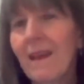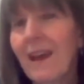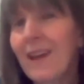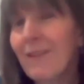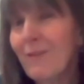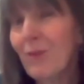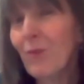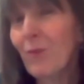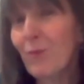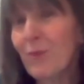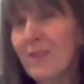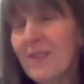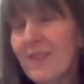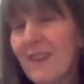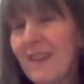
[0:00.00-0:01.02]
And of
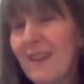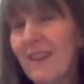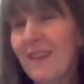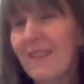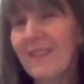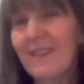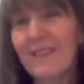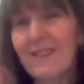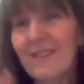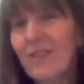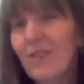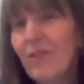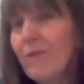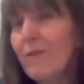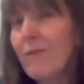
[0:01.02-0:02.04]
course, there's
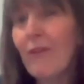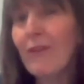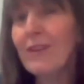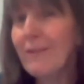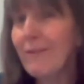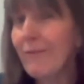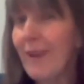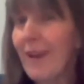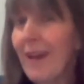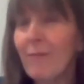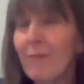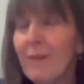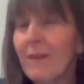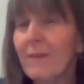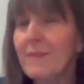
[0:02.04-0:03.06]
two very different
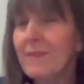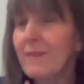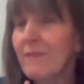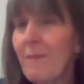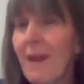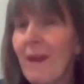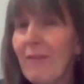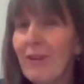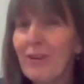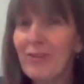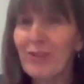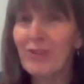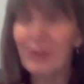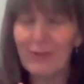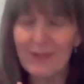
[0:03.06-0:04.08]
outcomes for Mary and
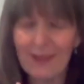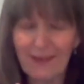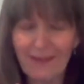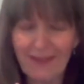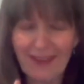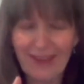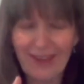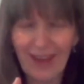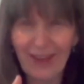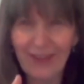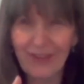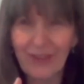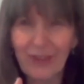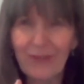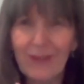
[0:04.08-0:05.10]

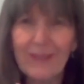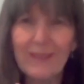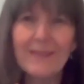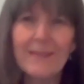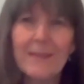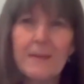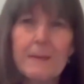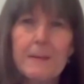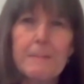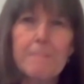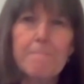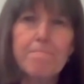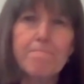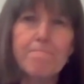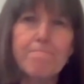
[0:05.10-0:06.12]
Judas.
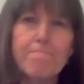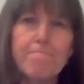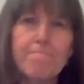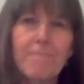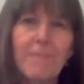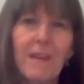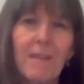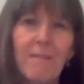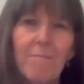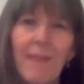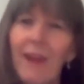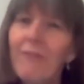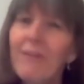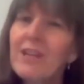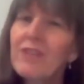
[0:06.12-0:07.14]

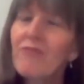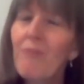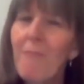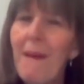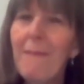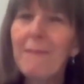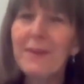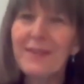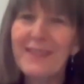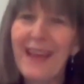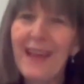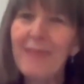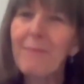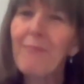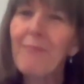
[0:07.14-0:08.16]
Mary is remembered
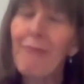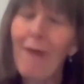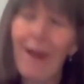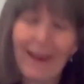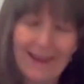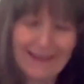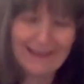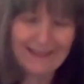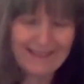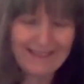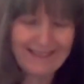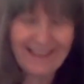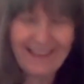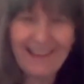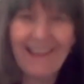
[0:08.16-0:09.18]
and
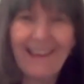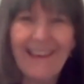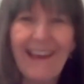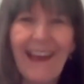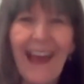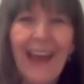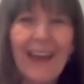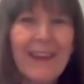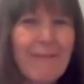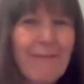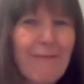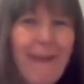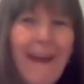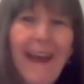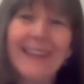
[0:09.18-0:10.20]
praised. And in
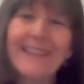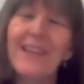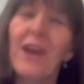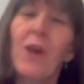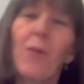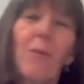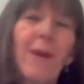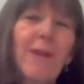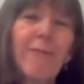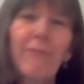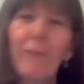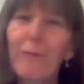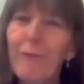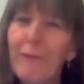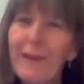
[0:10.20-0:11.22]
fact, we're
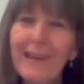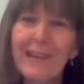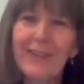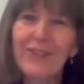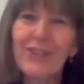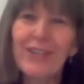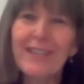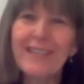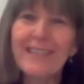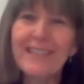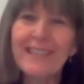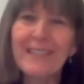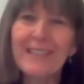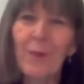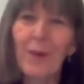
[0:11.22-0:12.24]
fulfilling
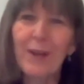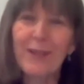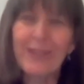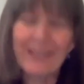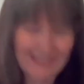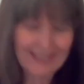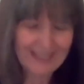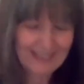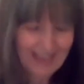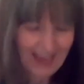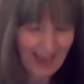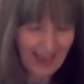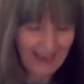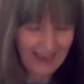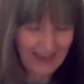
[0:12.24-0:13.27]
Jesus's words
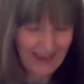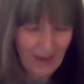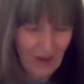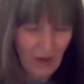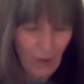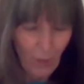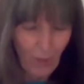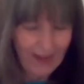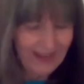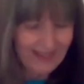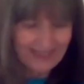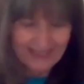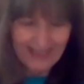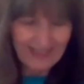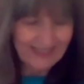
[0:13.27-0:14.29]
today when he
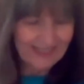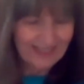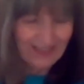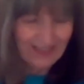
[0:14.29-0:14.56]
says